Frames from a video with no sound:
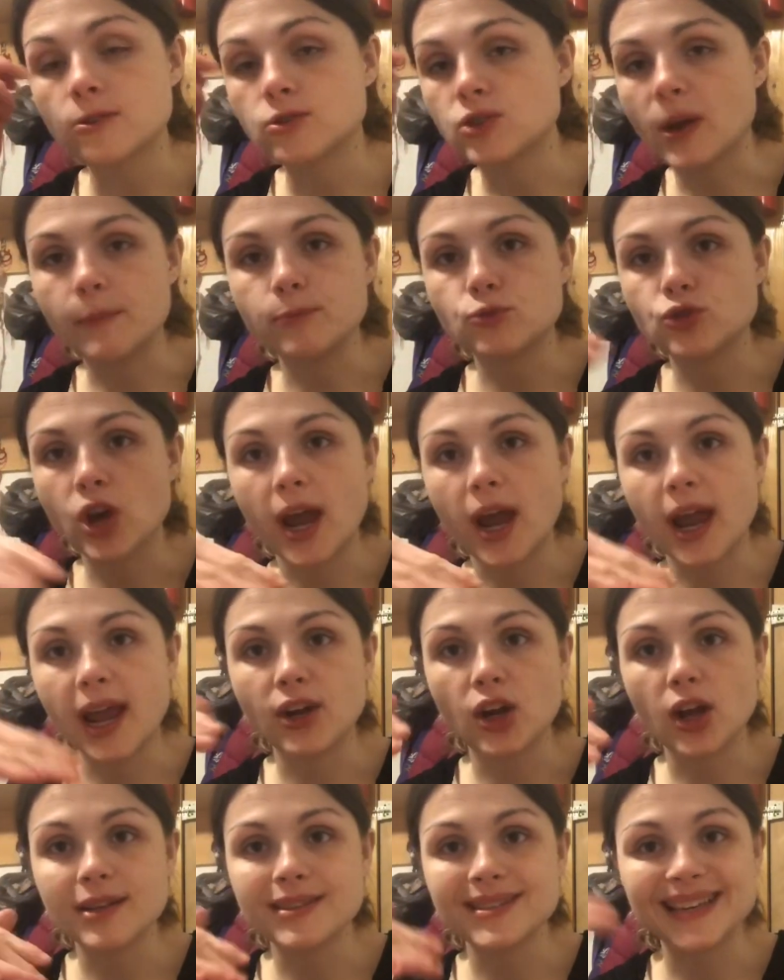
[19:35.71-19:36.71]
So I'm trying
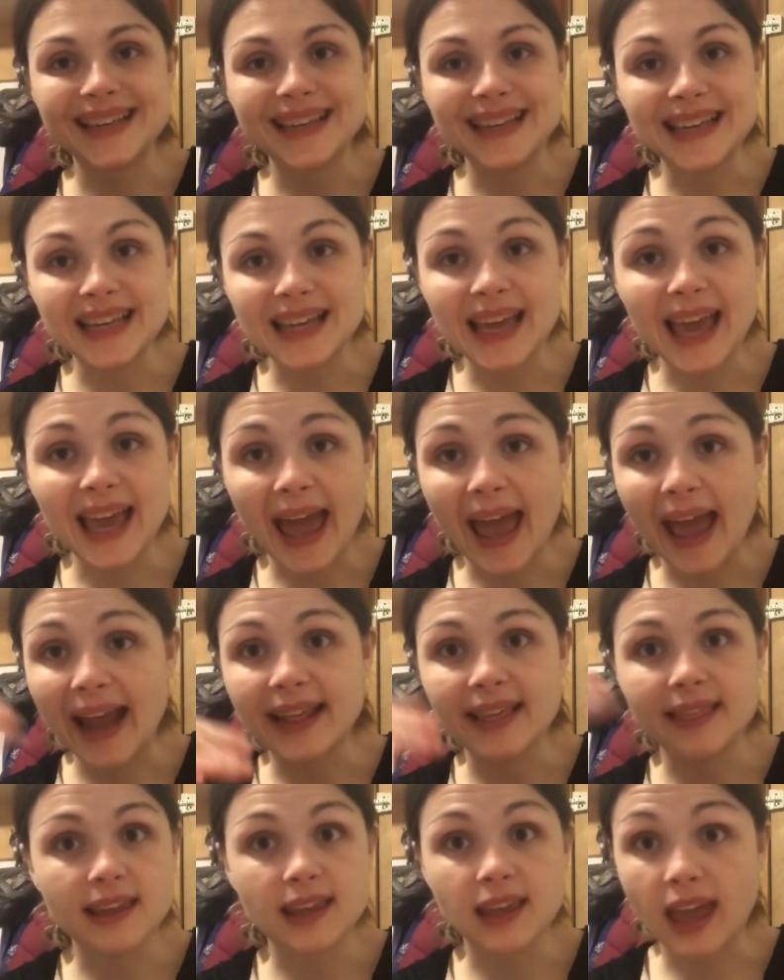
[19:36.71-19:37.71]
not to eat
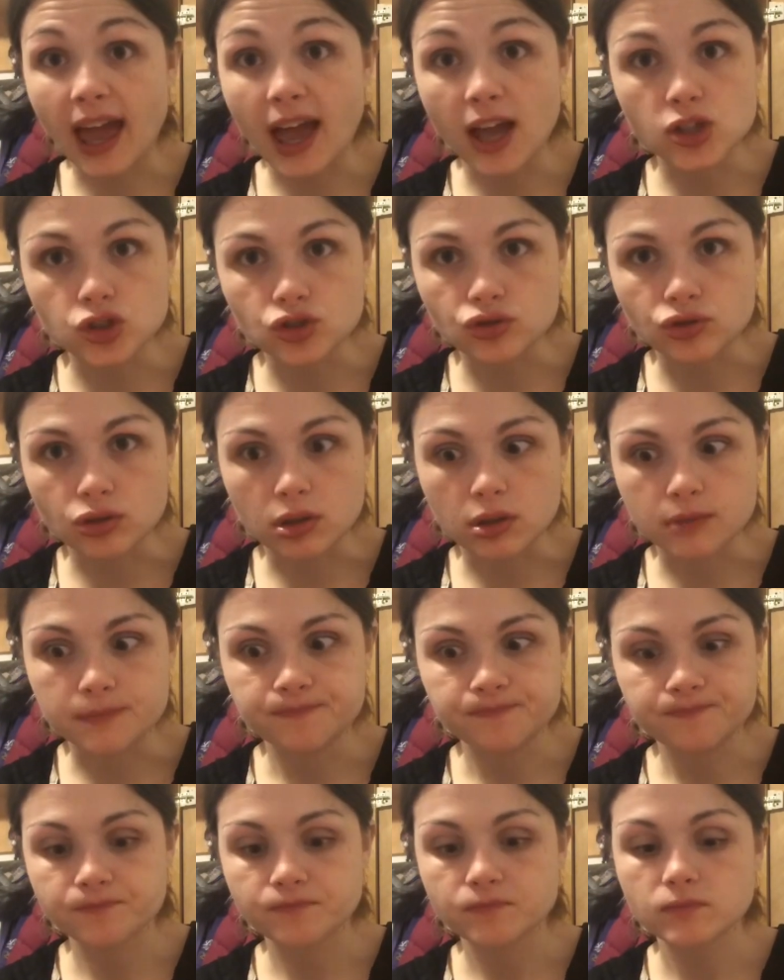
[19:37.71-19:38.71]
anything extra.
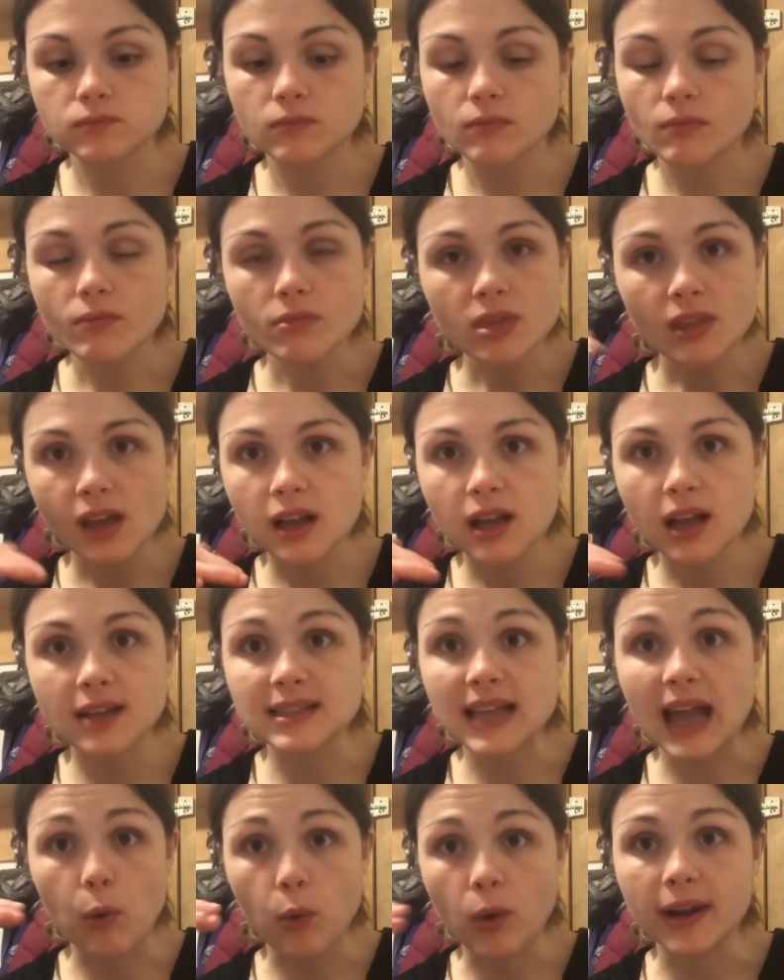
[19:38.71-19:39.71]

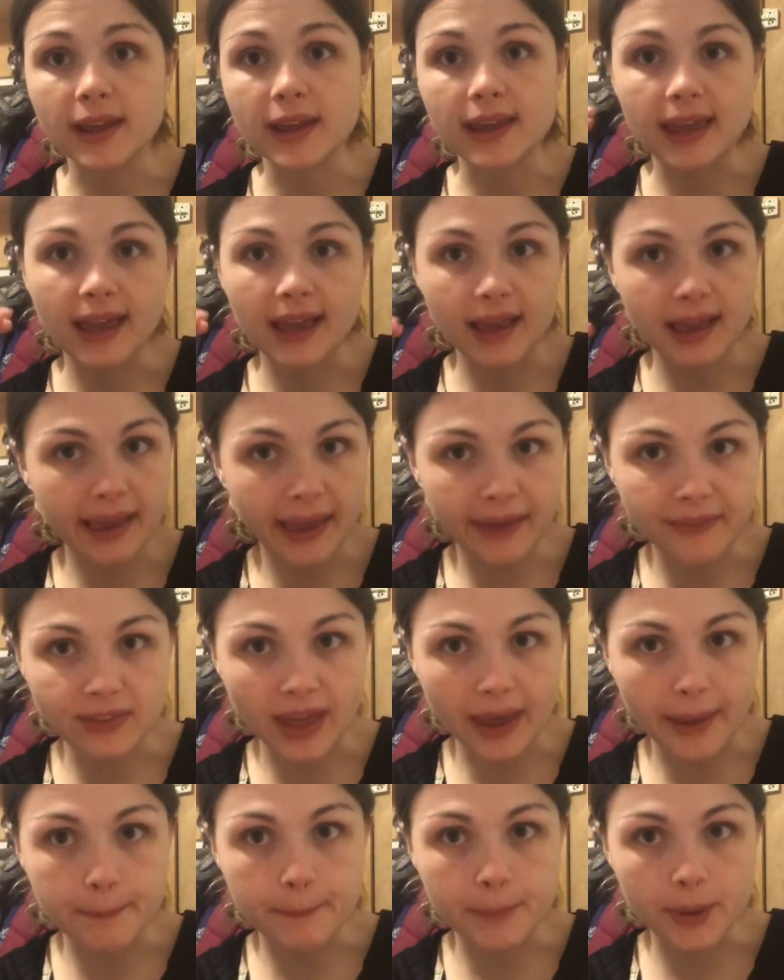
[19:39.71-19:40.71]
Because I want to get
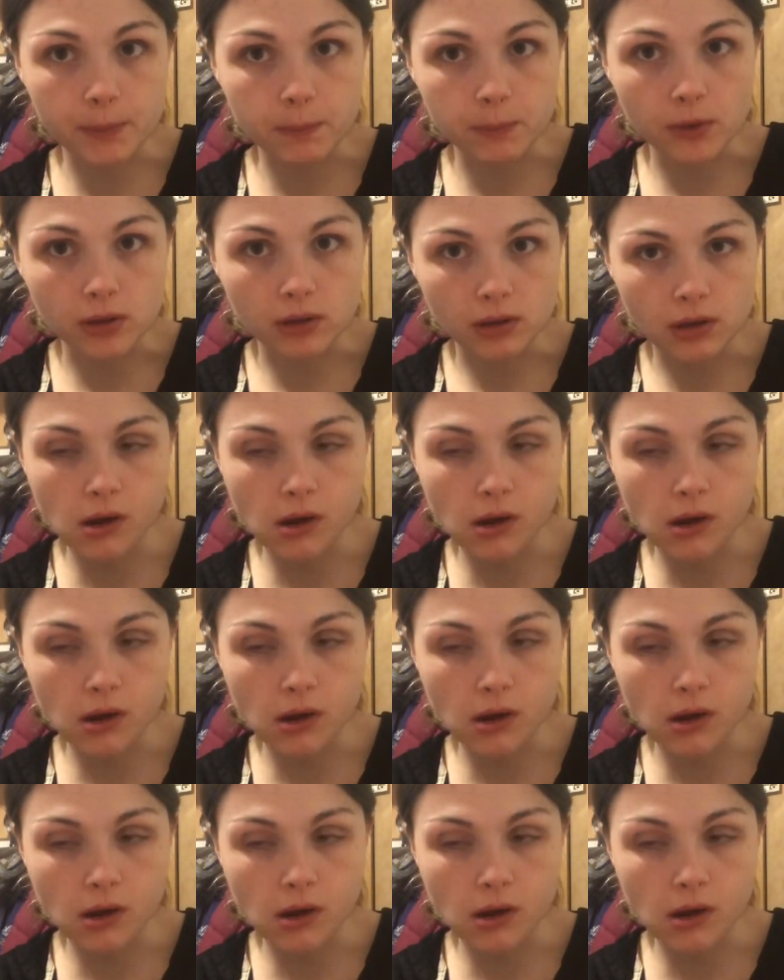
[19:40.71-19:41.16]
that purple.